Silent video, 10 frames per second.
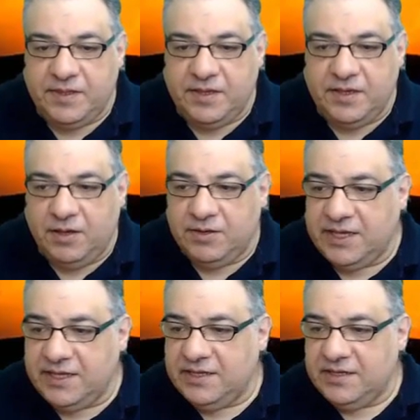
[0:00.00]

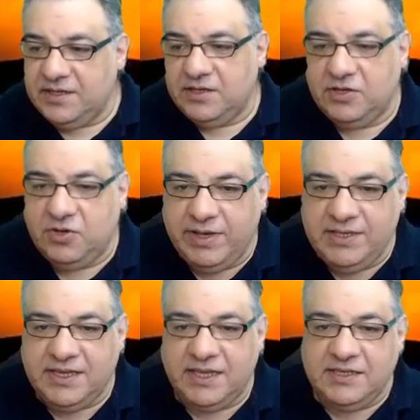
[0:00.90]
Okay. Queen
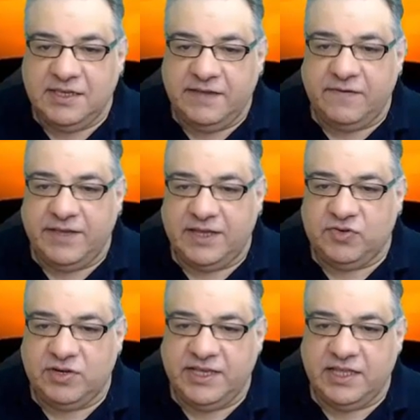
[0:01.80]
takes c four, yeah,
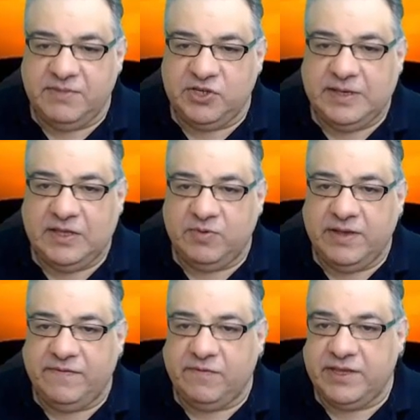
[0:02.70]
trying to get the bishop out of the way
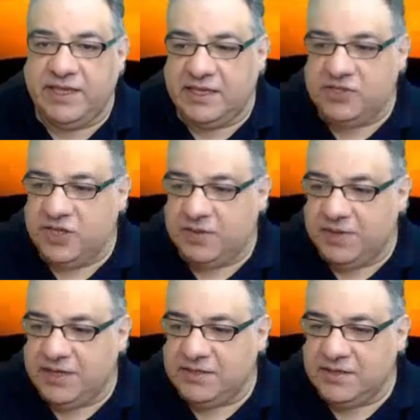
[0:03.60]
for rook e eight, checkmate.